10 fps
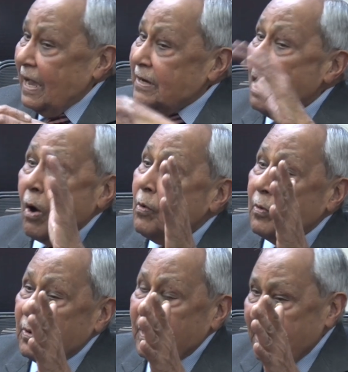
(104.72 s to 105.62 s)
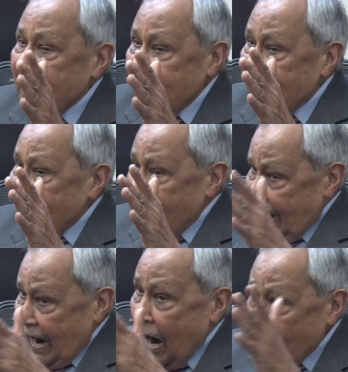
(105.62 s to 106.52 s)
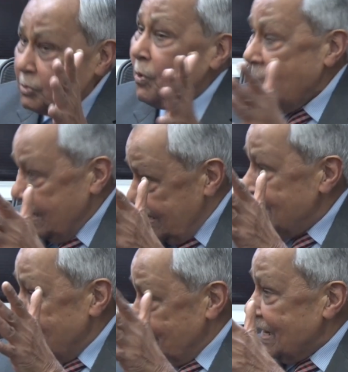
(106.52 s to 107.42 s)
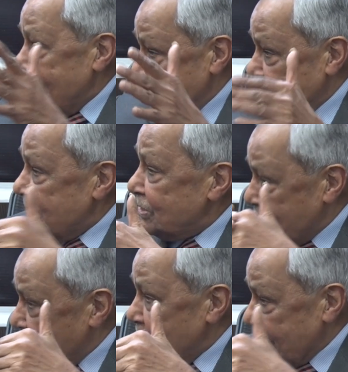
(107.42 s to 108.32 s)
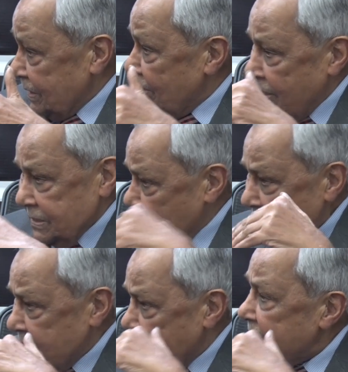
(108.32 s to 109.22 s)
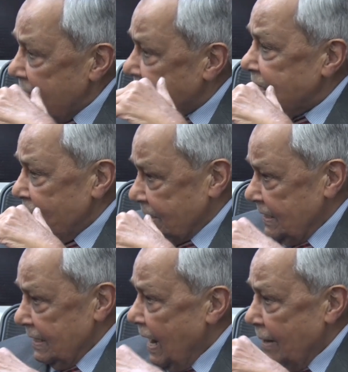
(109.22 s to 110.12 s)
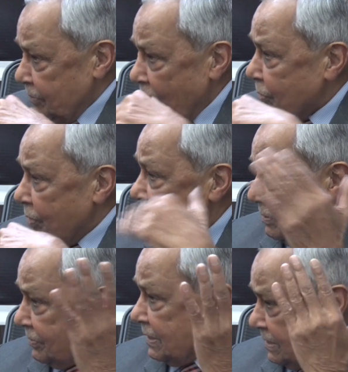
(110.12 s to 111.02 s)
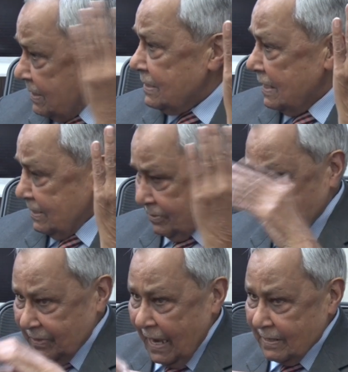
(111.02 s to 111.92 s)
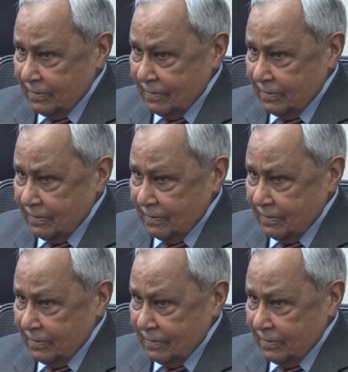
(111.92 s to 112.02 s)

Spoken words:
Now, how do I relate these two particular, just the connectivity. I'm not going into the details of that.